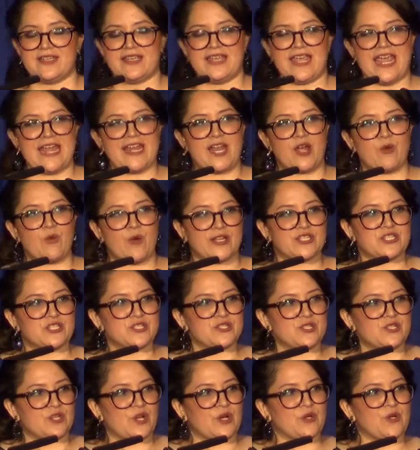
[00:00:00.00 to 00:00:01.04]
And I want to
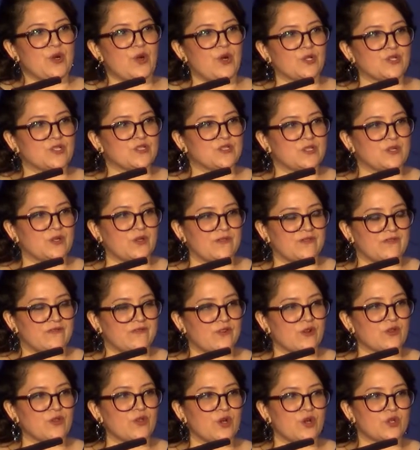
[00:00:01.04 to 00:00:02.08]
note also
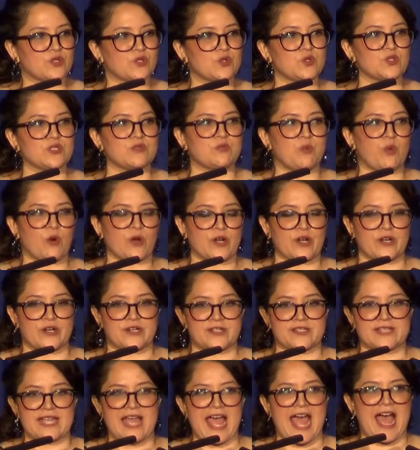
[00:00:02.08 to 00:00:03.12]
for those whose borders
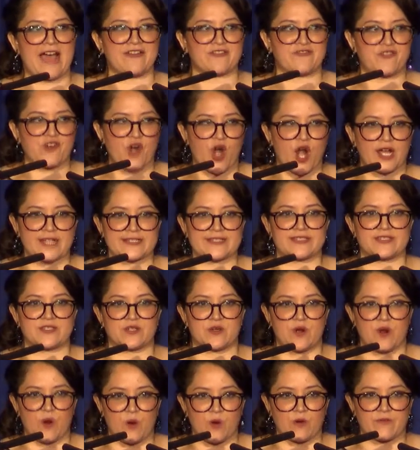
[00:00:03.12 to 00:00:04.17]
have crossed
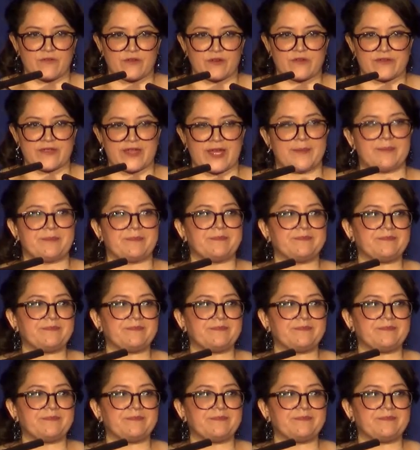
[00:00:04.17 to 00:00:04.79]
over them.